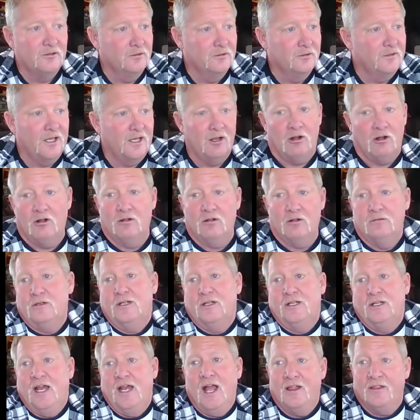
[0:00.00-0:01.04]
they all like,
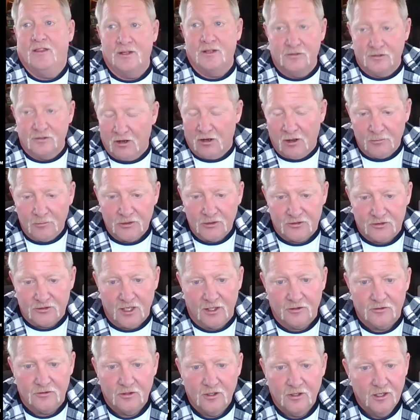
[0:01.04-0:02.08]
yeah, that's common
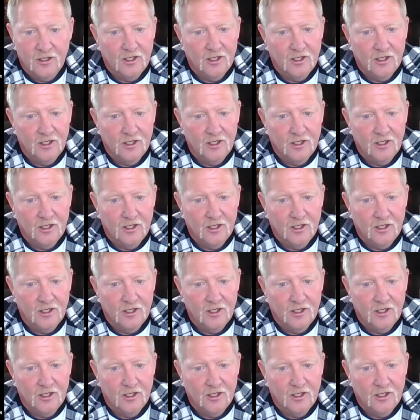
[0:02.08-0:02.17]
sense.